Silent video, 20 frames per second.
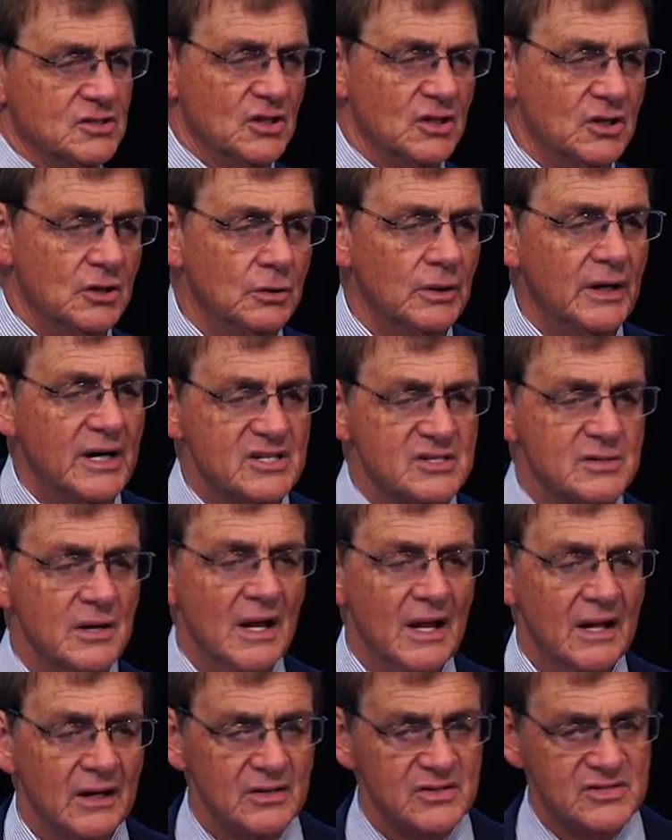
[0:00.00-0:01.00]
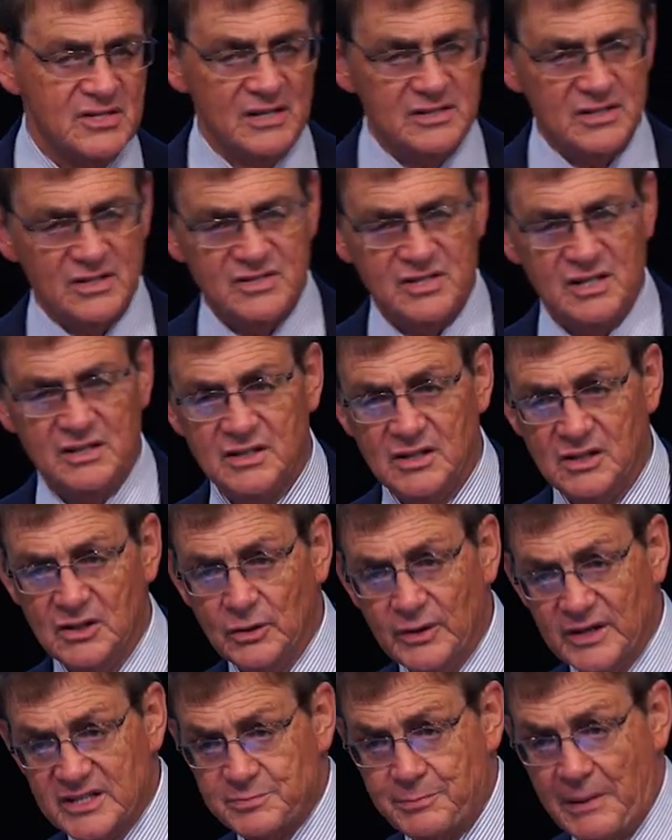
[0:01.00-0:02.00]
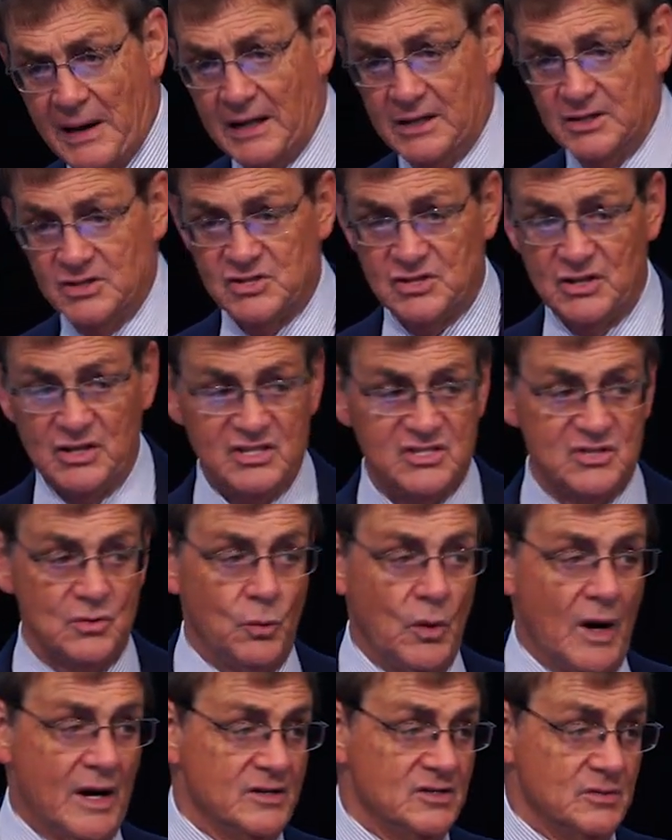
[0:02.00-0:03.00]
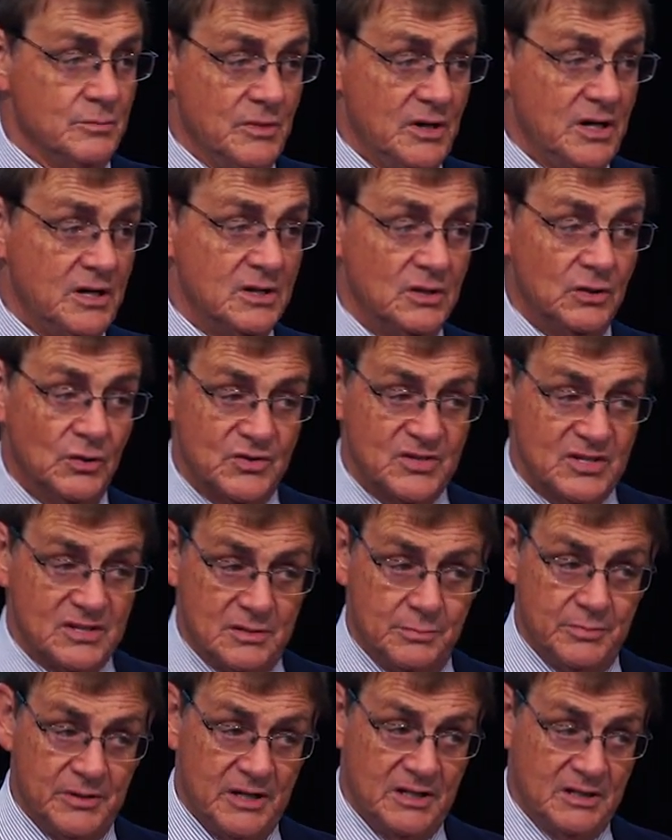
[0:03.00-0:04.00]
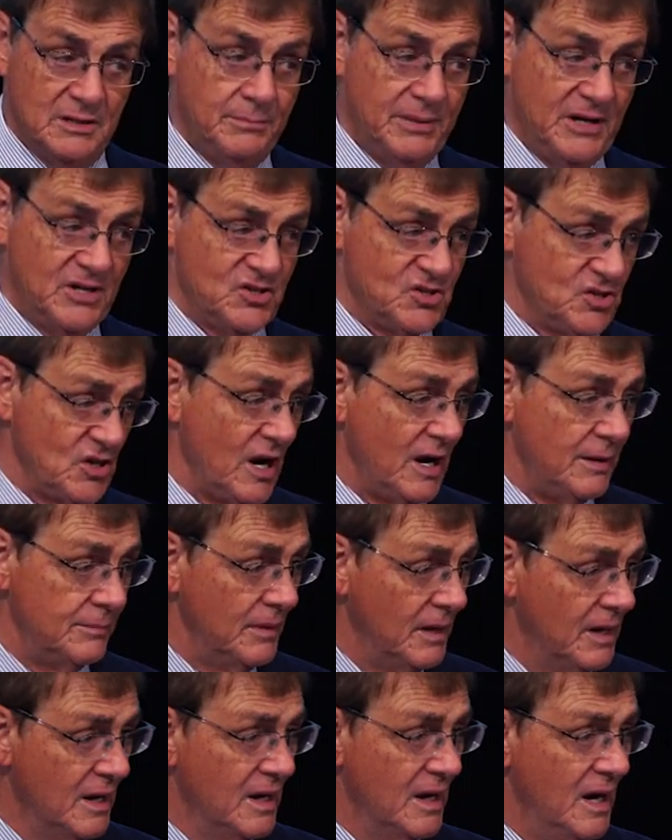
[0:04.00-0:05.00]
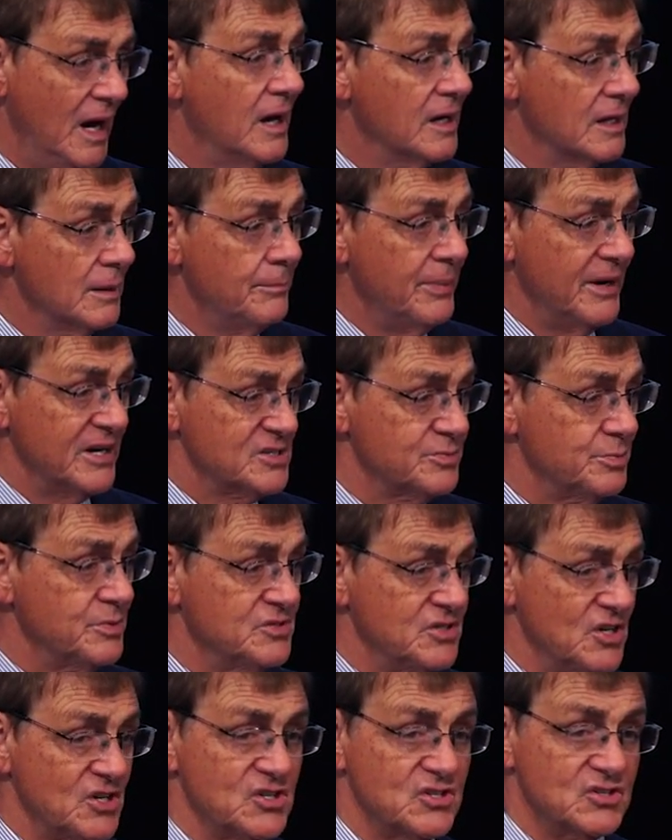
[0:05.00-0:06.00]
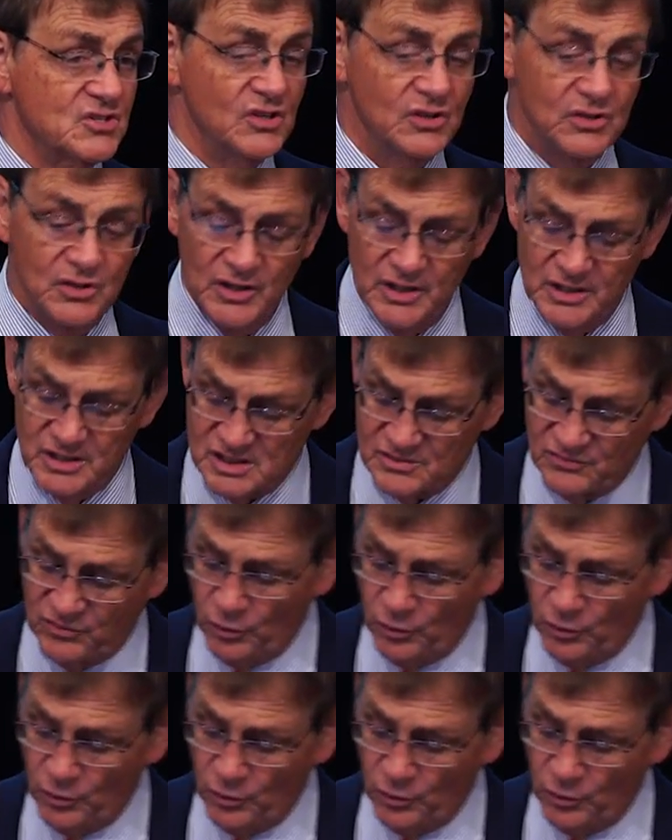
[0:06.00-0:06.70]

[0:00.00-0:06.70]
in the US, because as I said, the US balance sheet is the one to me that looks to be in the best shape and in the best position to lead us